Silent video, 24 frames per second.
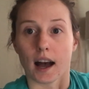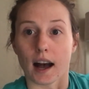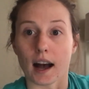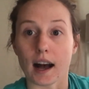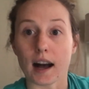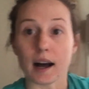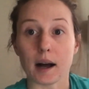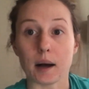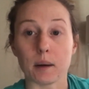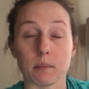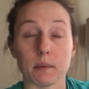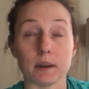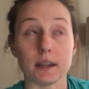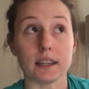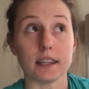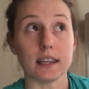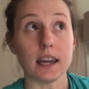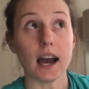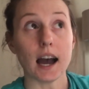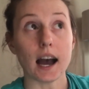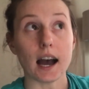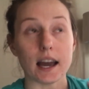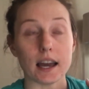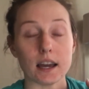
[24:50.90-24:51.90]
um,
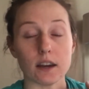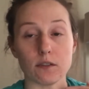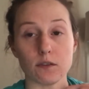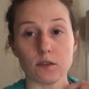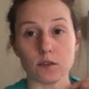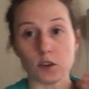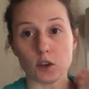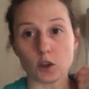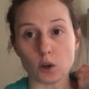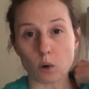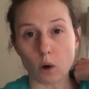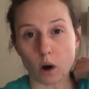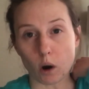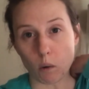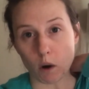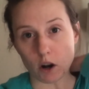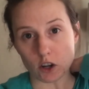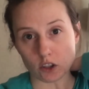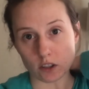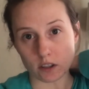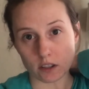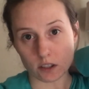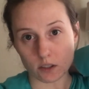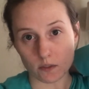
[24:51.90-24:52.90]
yeah, if you are
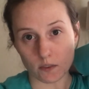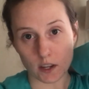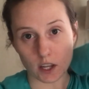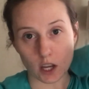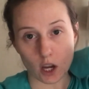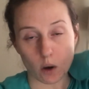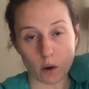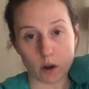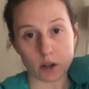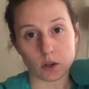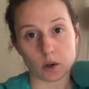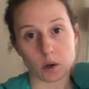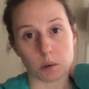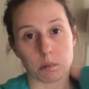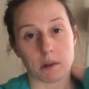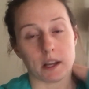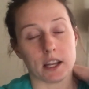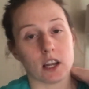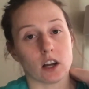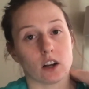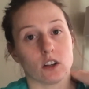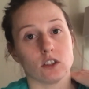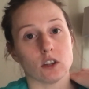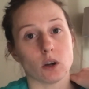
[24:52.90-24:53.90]
watching this video and you're
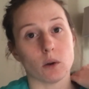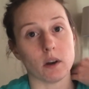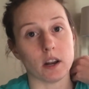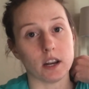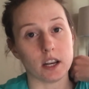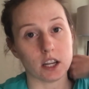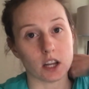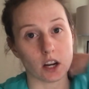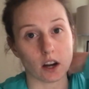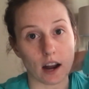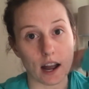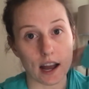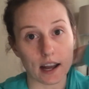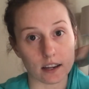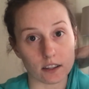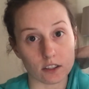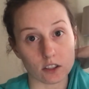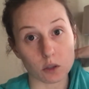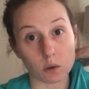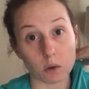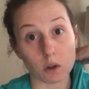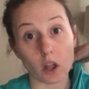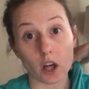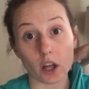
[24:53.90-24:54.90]
planning on donating your eggs,
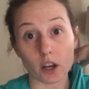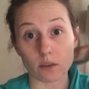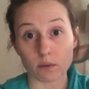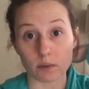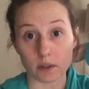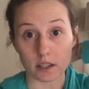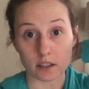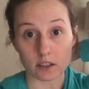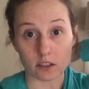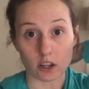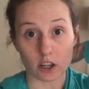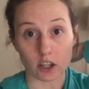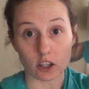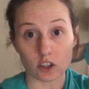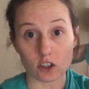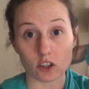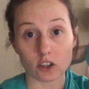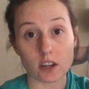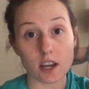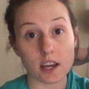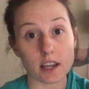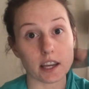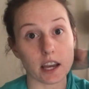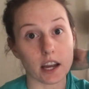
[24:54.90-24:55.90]
do a lot of research,
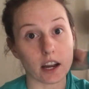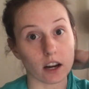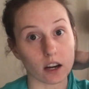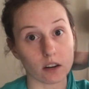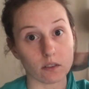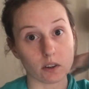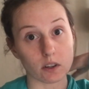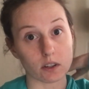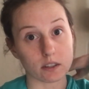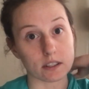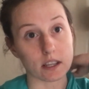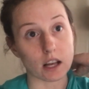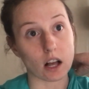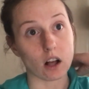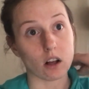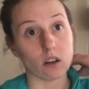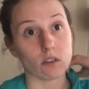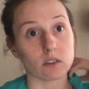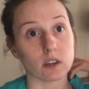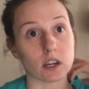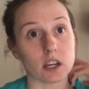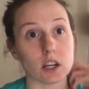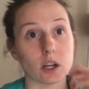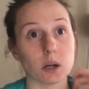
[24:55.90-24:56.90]
take care of
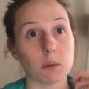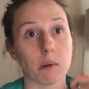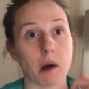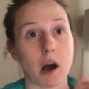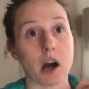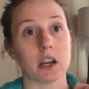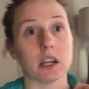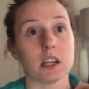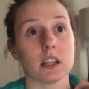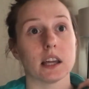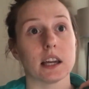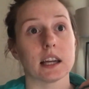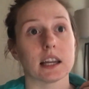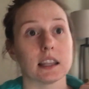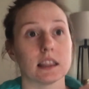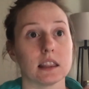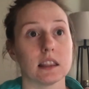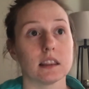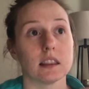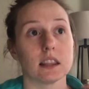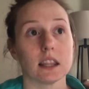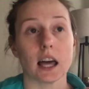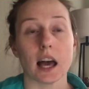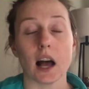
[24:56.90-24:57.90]
yourself, get your body like
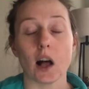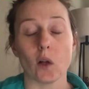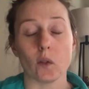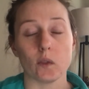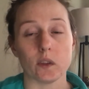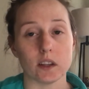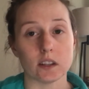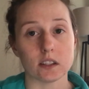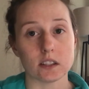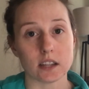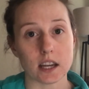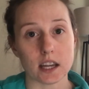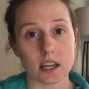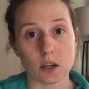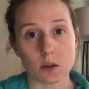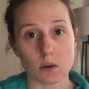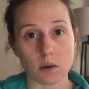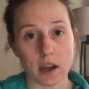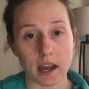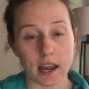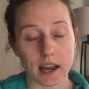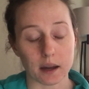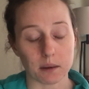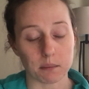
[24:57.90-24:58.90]
in the healthiest state you
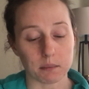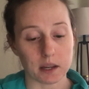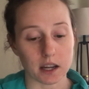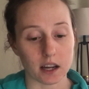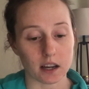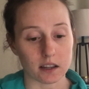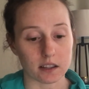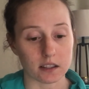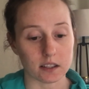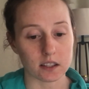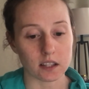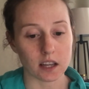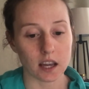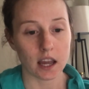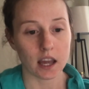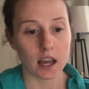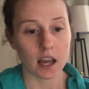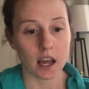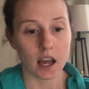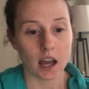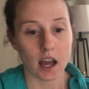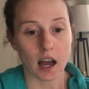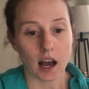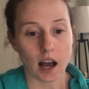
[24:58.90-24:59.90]
can because
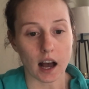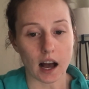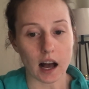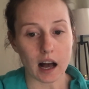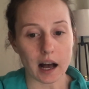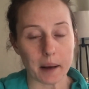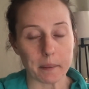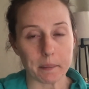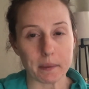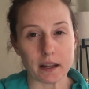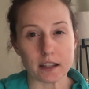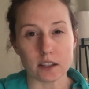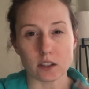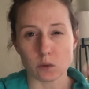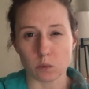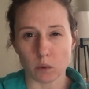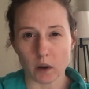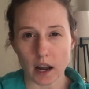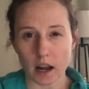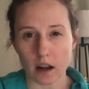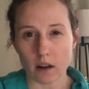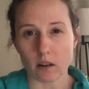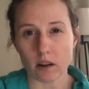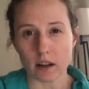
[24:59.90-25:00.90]
um, it's
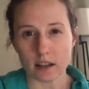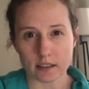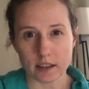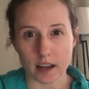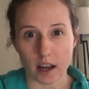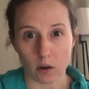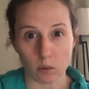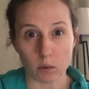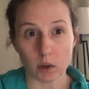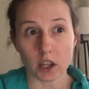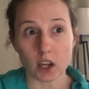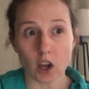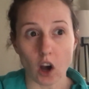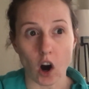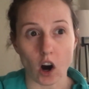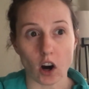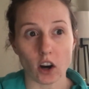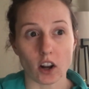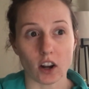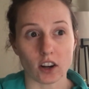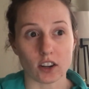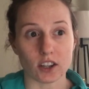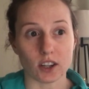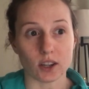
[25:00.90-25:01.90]
it's really
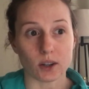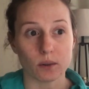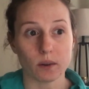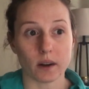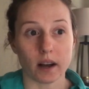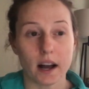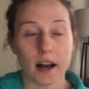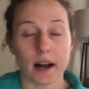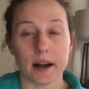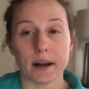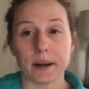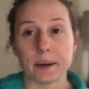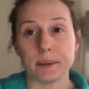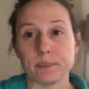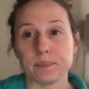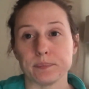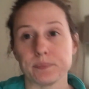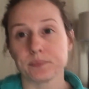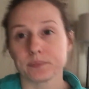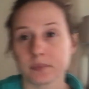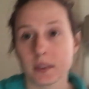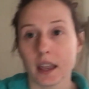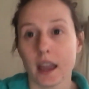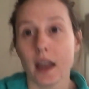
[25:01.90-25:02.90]
hard on you. Um,
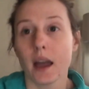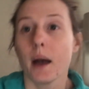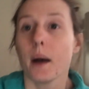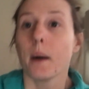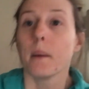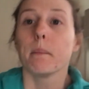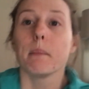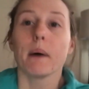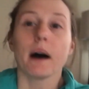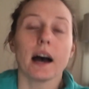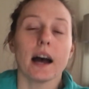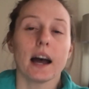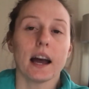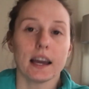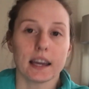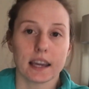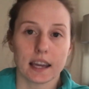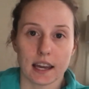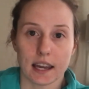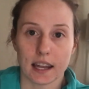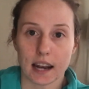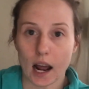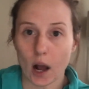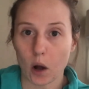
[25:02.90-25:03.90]
but
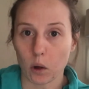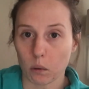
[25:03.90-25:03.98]
again, I